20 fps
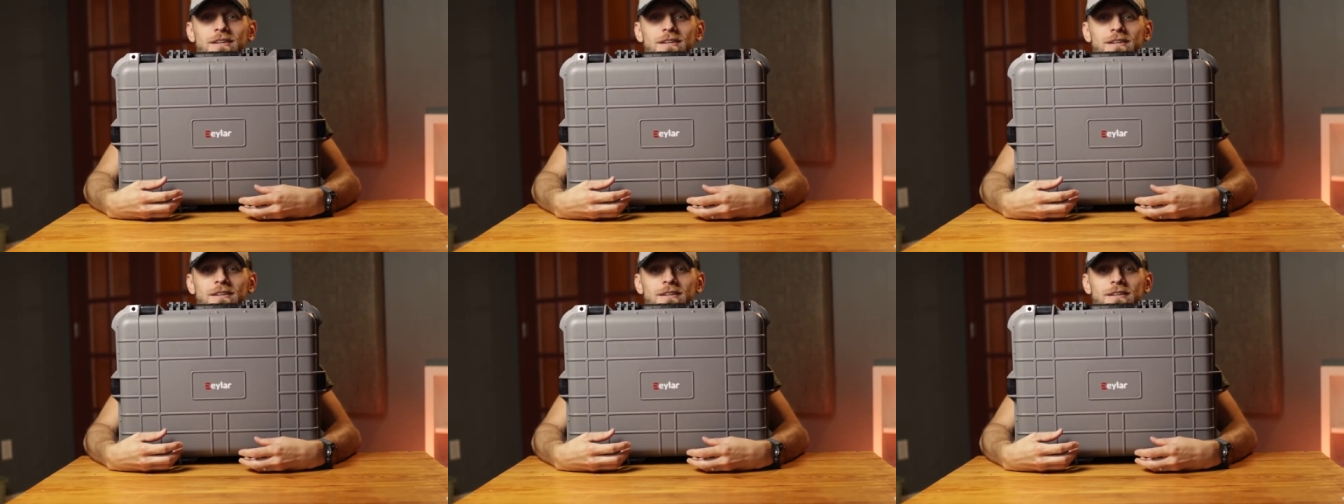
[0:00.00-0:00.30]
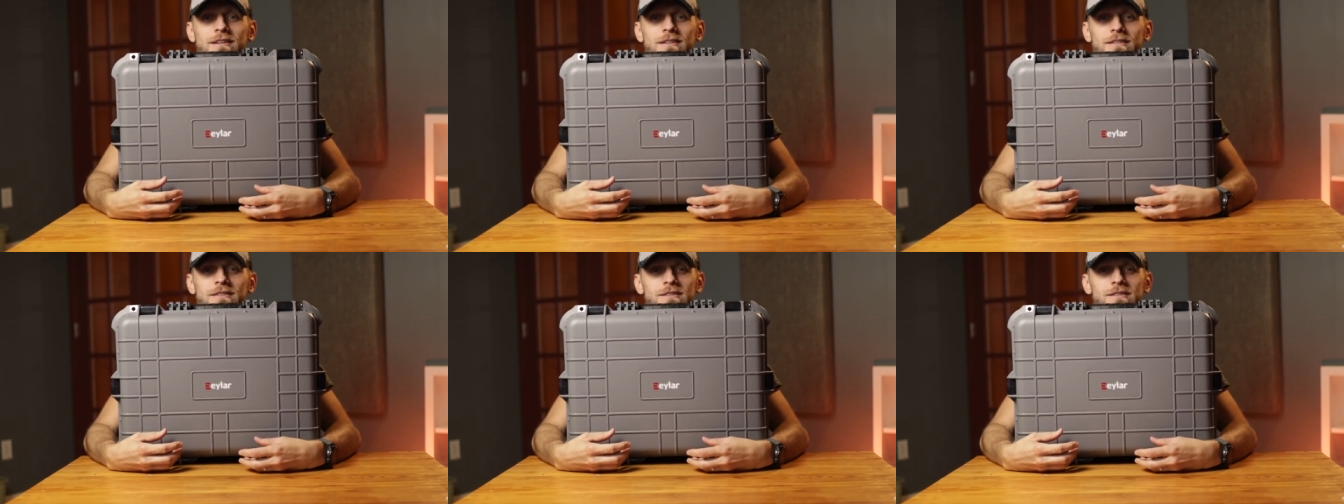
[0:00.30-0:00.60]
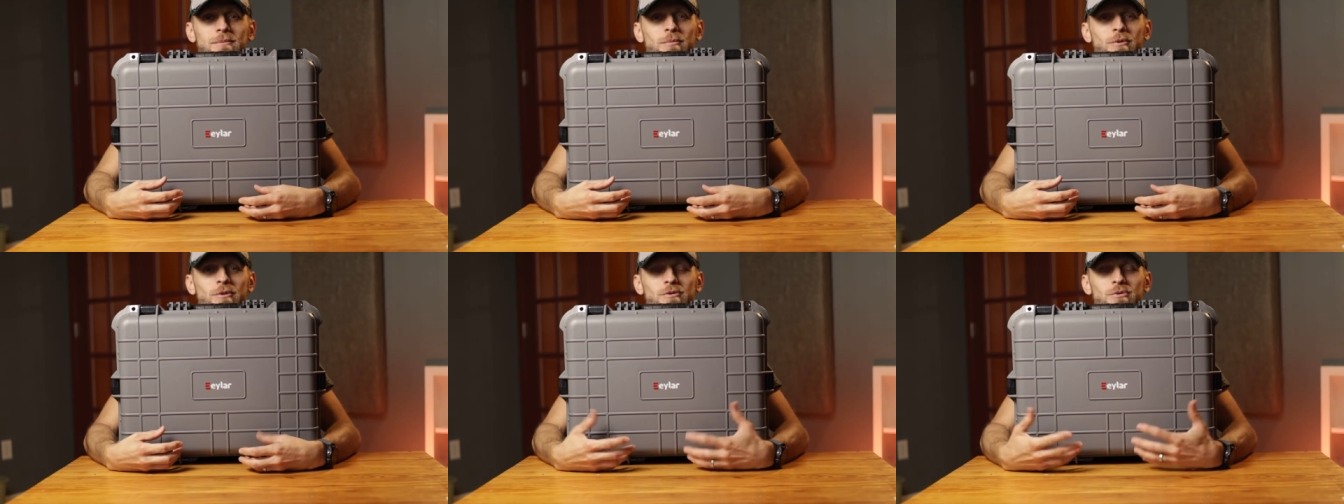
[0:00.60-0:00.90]
Uh, it's
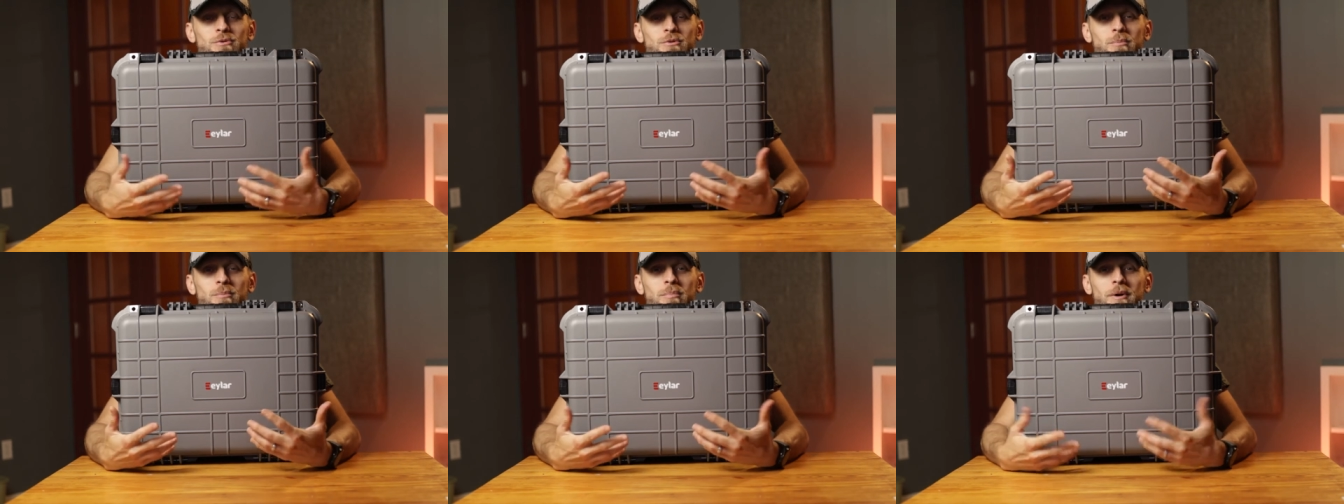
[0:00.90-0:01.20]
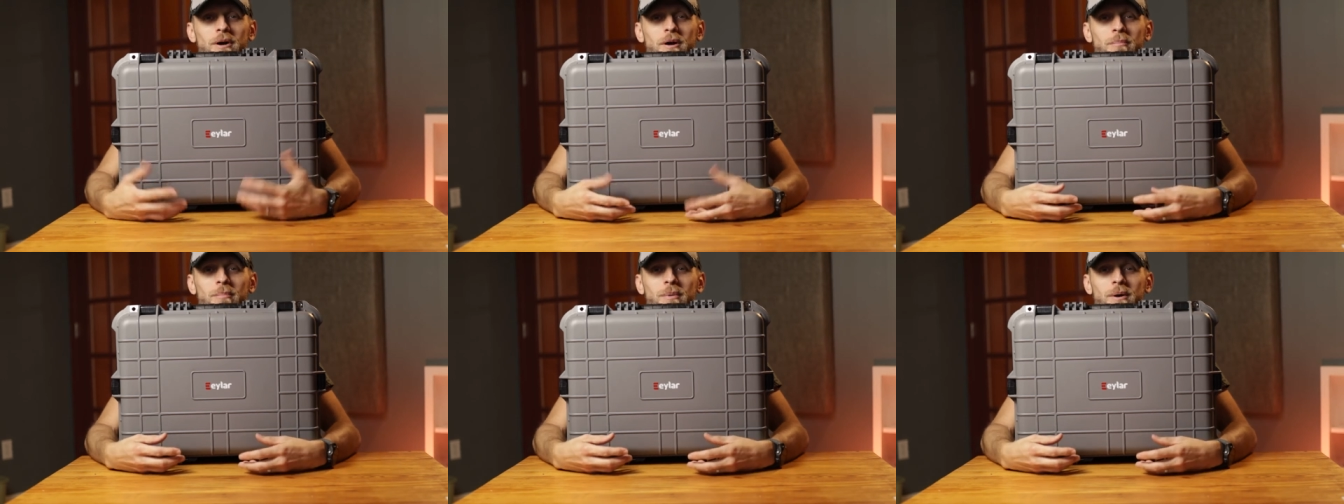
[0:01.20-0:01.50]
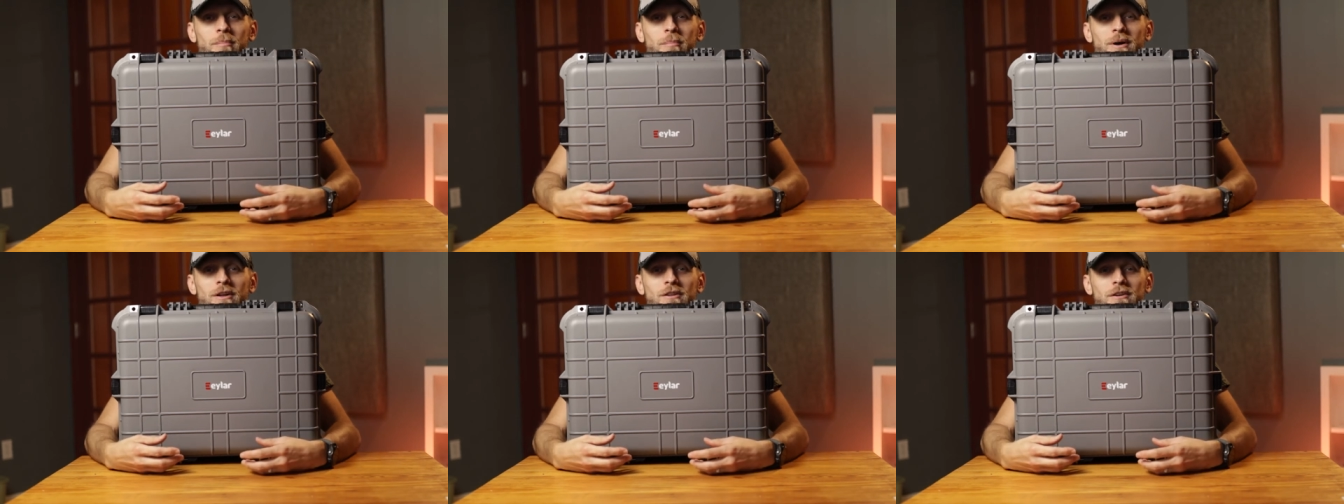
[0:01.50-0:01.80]
similar to a, a,
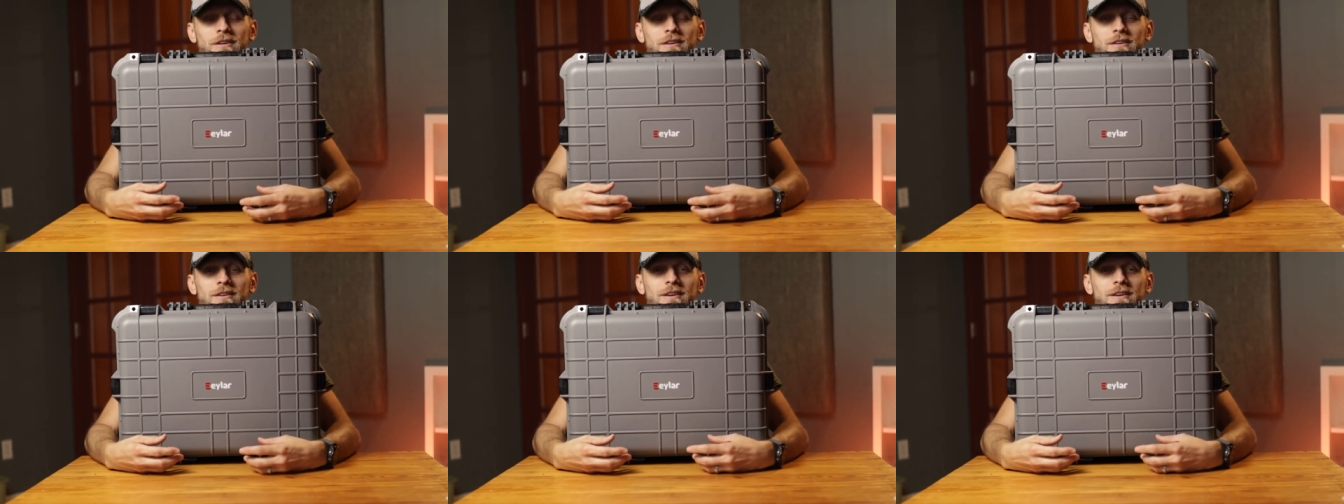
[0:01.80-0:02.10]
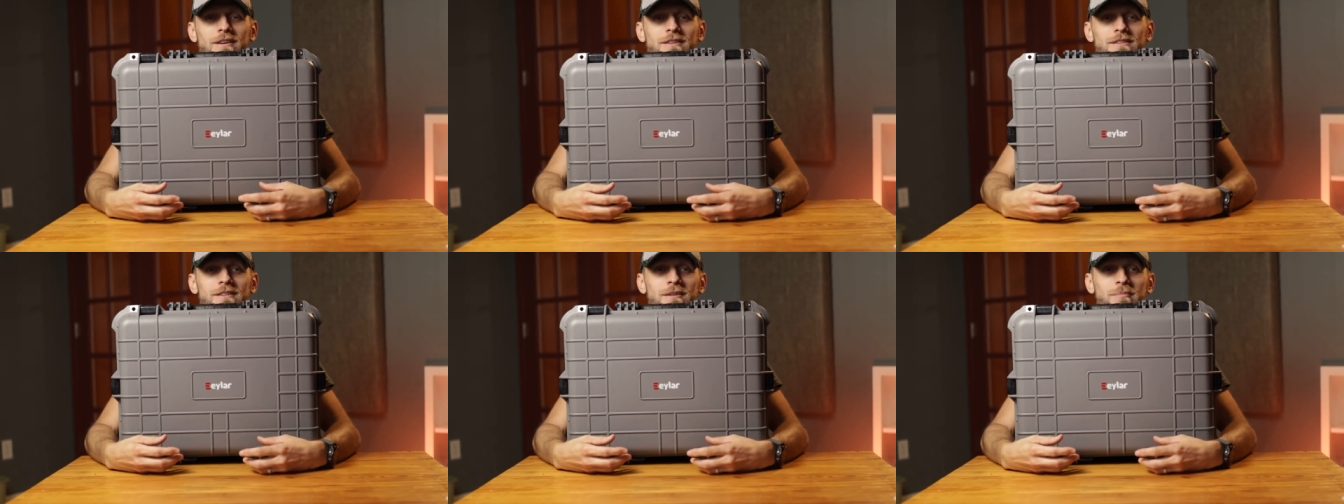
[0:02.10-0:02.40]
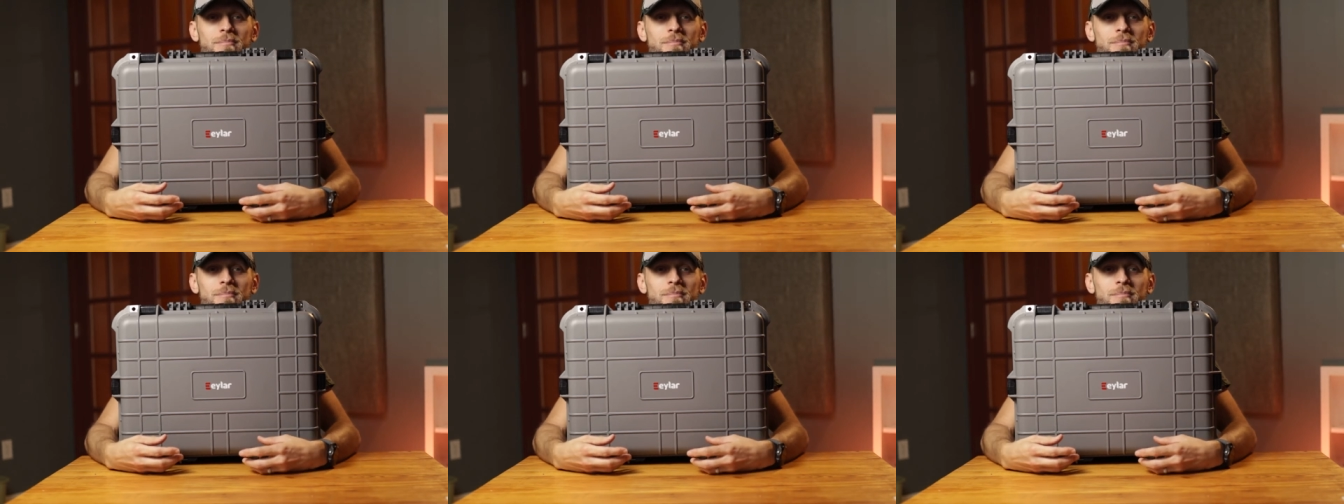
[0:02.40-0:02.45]
a, Pelican case.